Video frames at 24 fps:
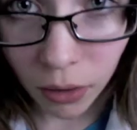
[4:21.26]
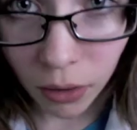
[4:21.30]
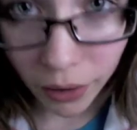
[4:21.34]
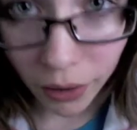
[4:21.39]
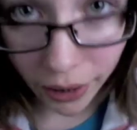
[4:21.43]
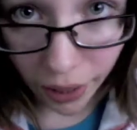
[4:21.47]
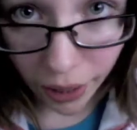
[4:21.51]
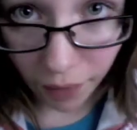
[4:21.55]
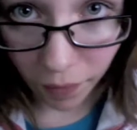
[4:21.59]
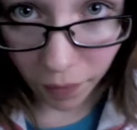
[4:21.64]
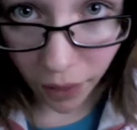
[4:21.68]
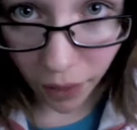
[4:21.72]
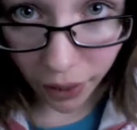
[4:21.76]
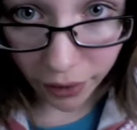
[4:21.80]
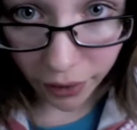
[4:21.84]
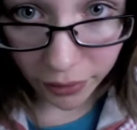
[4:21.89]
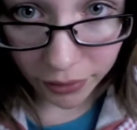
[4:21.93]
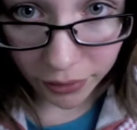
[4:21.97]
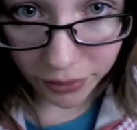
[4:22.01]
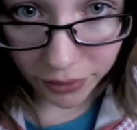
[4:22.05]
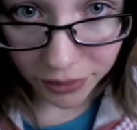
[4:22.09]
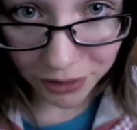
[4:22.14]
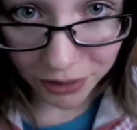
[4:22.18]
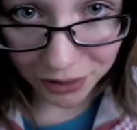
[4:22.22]
Okay, I lied.
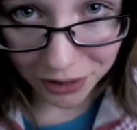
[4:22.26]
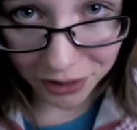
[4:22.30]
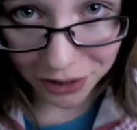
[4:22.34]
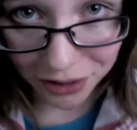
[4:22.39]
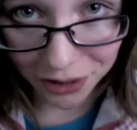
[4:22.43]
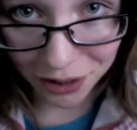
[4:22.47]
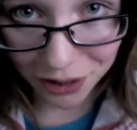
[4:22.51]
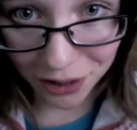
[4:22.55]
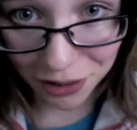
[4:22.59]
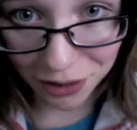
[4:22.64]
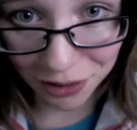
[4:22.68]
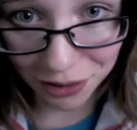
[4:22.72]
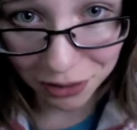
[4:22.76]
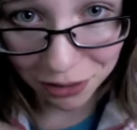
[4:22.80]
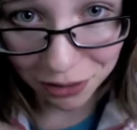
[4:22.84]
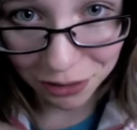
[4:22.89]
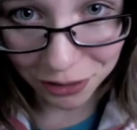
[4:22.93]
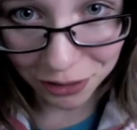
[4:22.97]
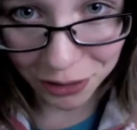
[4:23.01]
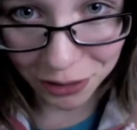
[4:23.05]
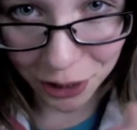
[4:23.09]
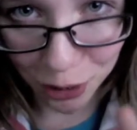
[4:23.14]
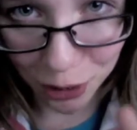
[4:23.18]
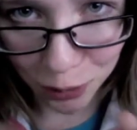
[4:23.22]

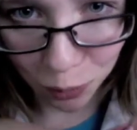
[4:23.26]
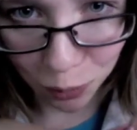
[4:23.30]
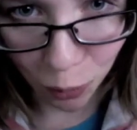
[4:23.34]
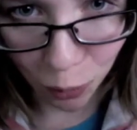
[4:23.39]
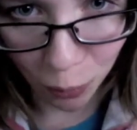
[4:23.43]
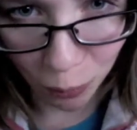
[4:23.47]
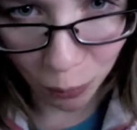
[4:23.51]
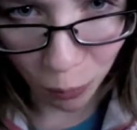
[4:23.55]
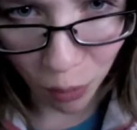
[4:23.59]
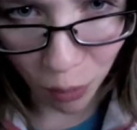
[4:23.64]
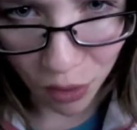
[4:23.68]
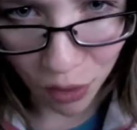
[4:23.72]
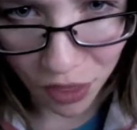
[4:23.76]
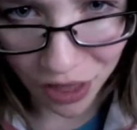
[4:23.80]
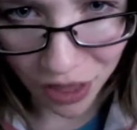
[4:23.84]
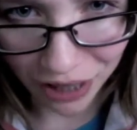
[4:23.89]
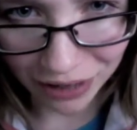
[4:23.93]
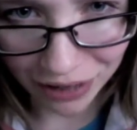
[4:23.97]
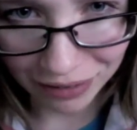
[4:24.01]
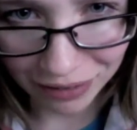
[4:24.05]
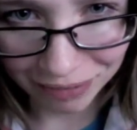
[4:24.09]
There's one more thing.